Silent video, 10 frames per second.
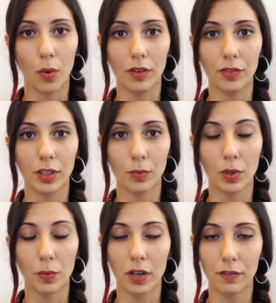However,
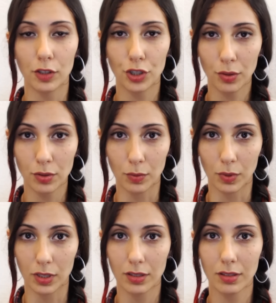when one of the
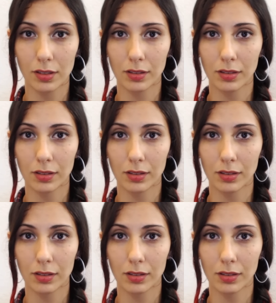chosen ones